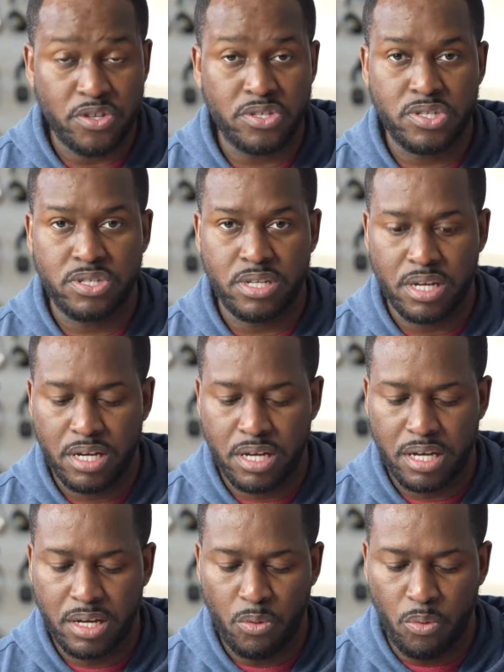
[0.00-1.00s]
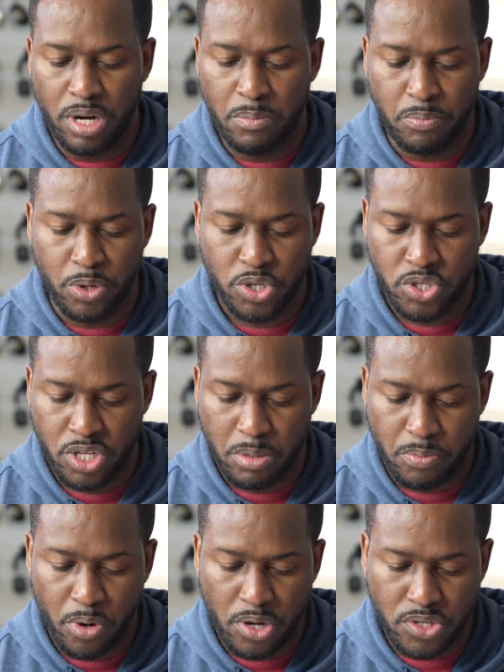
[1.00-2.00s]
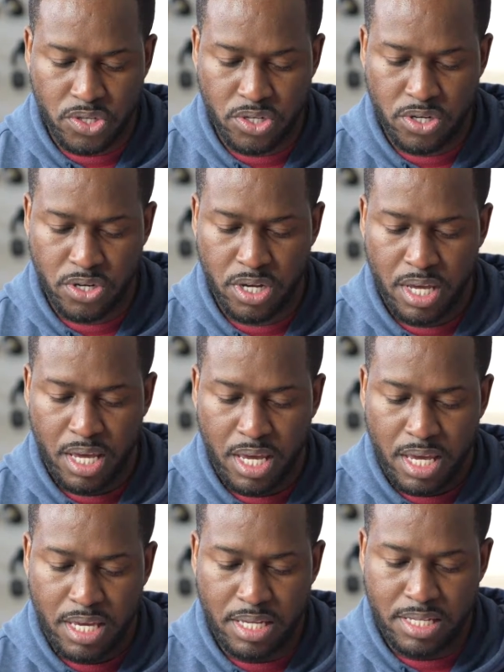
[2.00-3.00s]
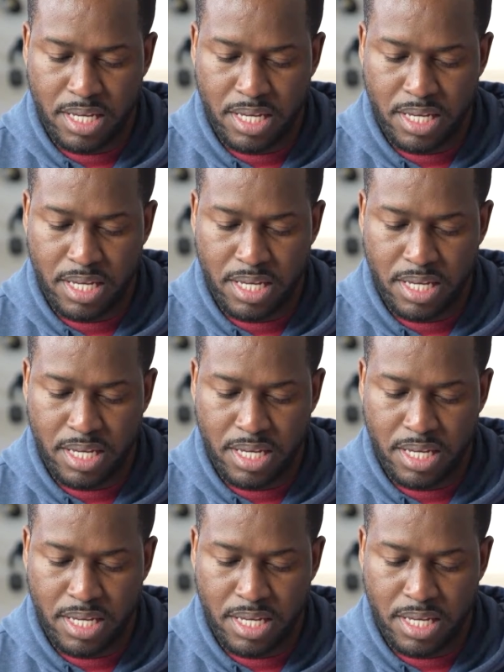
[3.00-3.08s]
just what it pushes on the processor, heat